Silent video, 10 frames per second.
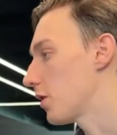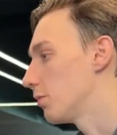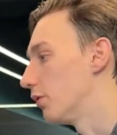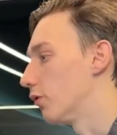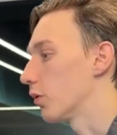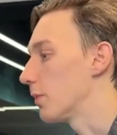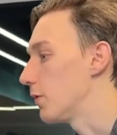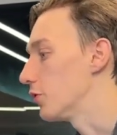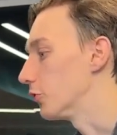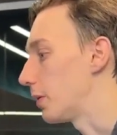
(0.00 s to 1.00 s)
Before we
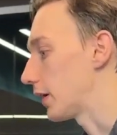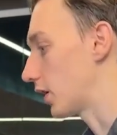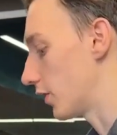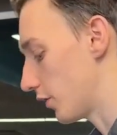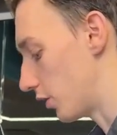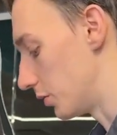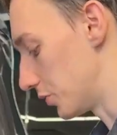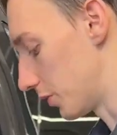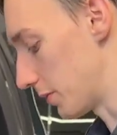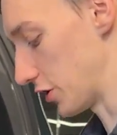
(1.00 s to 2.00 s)
put those back on, always
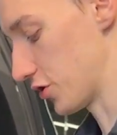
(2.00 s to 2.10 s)
want to make